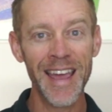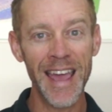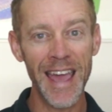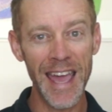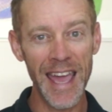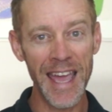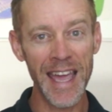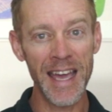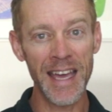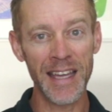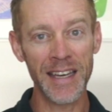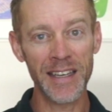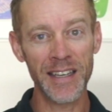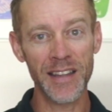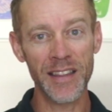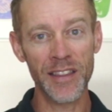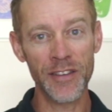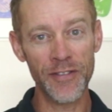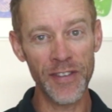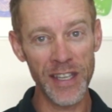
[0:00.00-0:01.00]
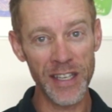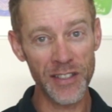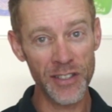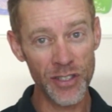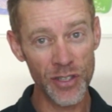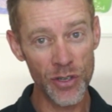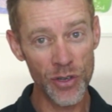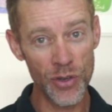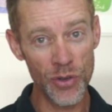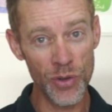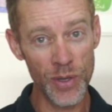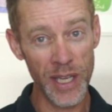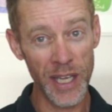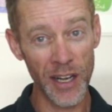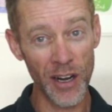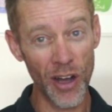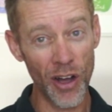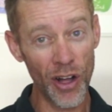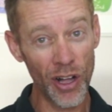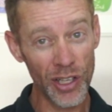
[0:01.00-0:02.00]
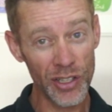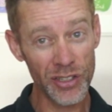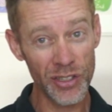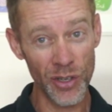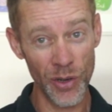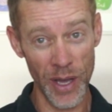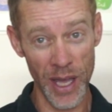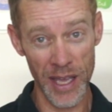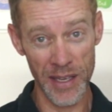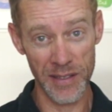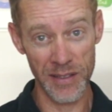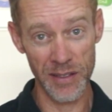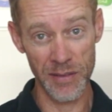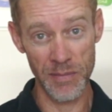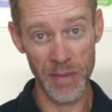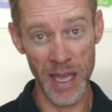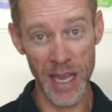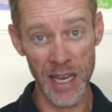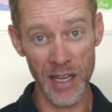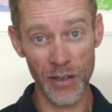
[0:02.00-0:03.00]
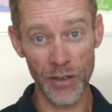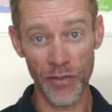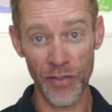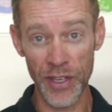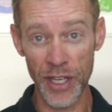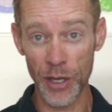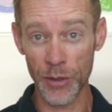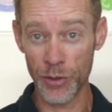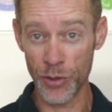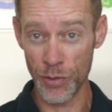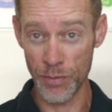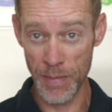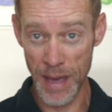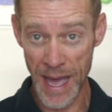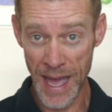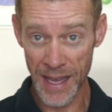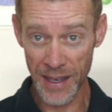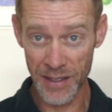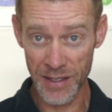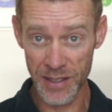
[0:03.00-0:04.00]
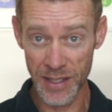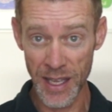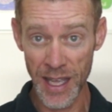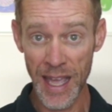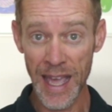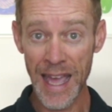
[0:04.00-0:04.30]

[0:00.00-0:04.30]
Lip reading: and the V2 can also estimate your VO2 max